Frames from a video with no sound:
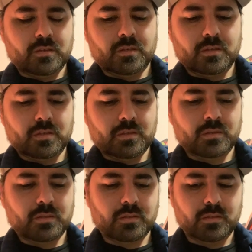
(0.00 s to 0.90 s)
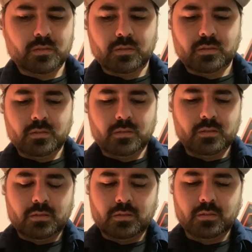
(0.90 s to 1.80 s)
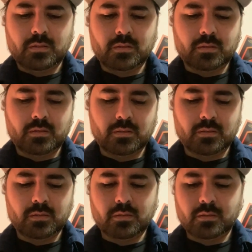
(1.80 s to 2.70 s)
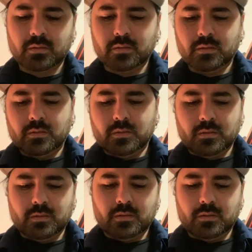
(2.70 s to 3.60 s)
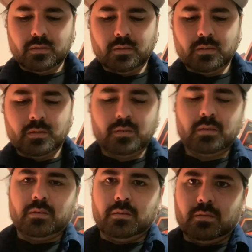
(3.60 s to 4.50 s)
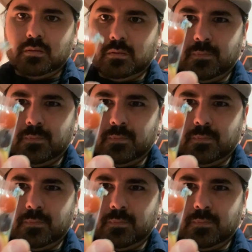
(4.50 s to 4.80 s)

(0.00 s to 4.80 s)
(silence)